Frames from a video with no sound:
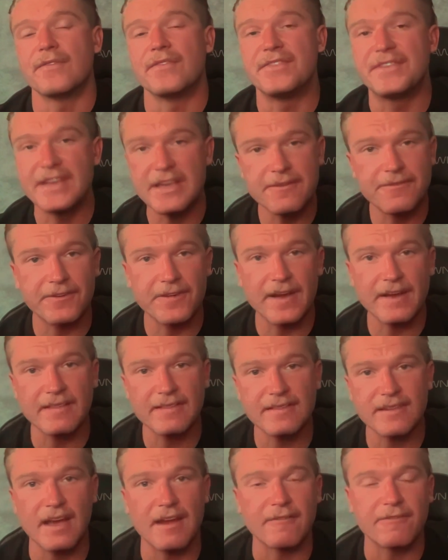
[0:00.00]

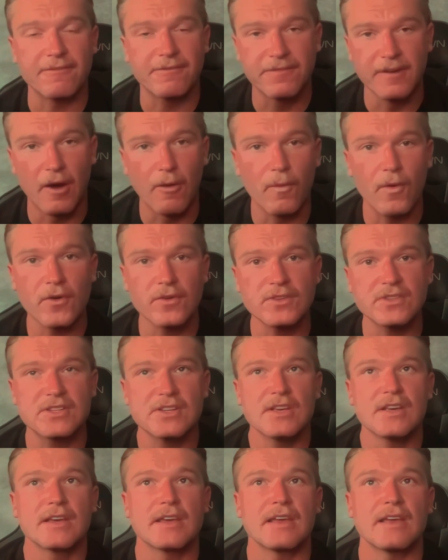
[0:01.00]
Defense and forwards,
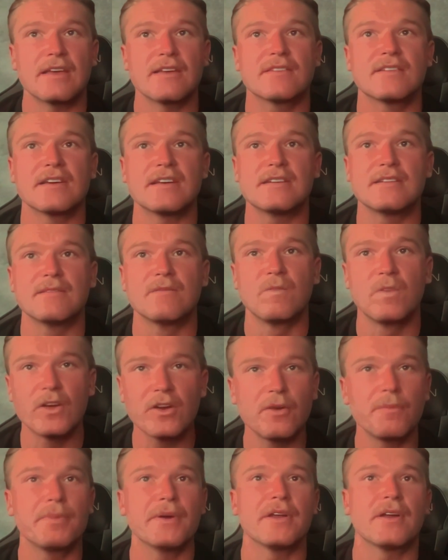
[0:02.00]
is a
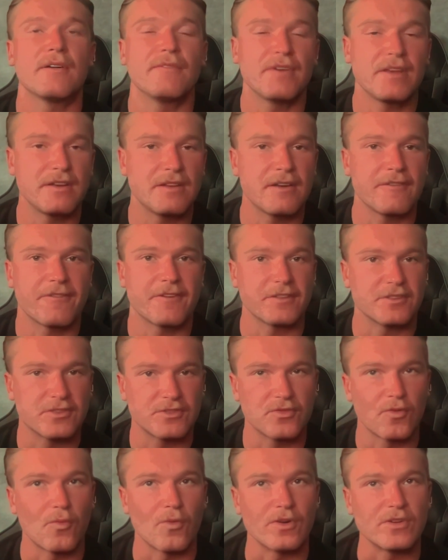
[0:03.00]
little bit of a different
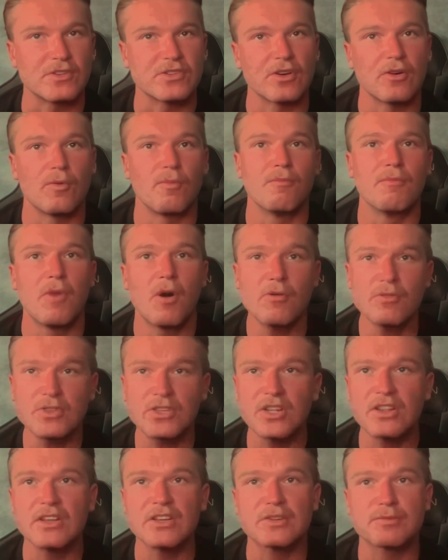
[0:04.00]
story. So most
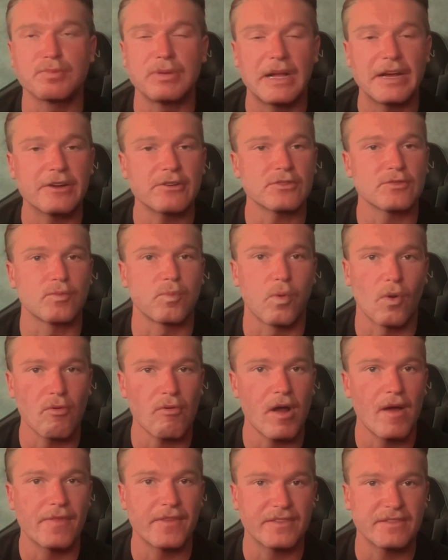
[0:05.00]
of these players
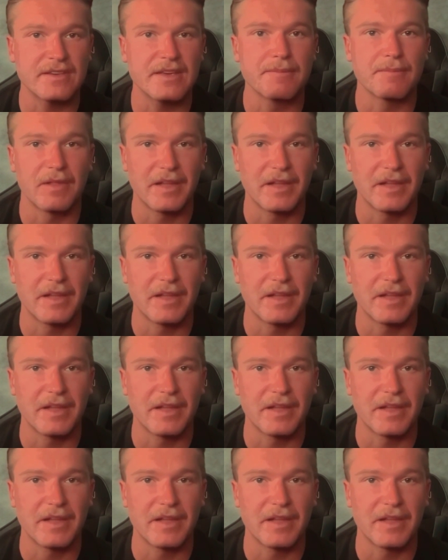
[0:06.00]
were on the team